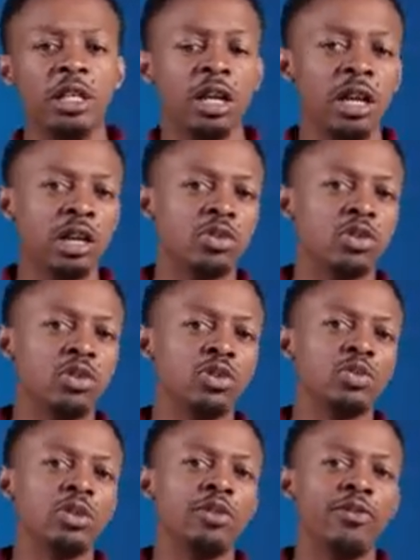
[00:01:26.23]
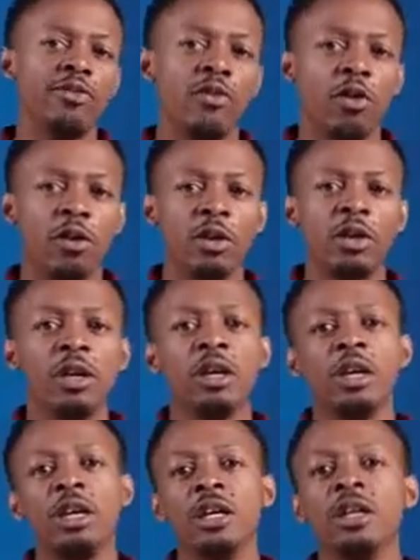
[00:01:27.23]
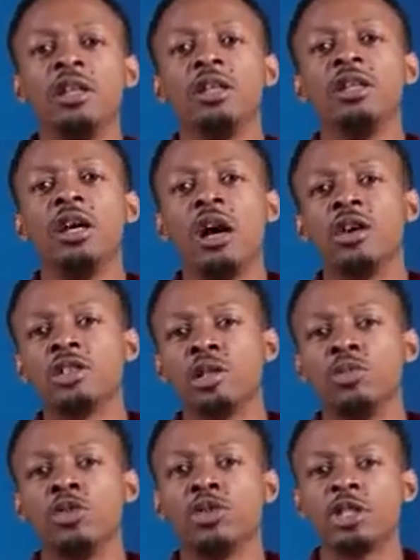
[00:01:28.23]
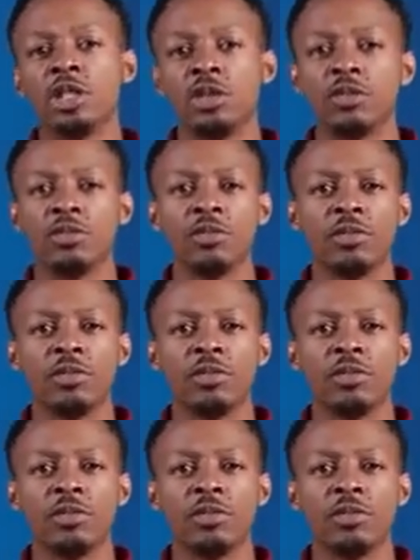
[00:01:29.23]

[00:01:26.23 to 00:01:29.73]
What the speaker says: electrons with 4 in the outermost shell.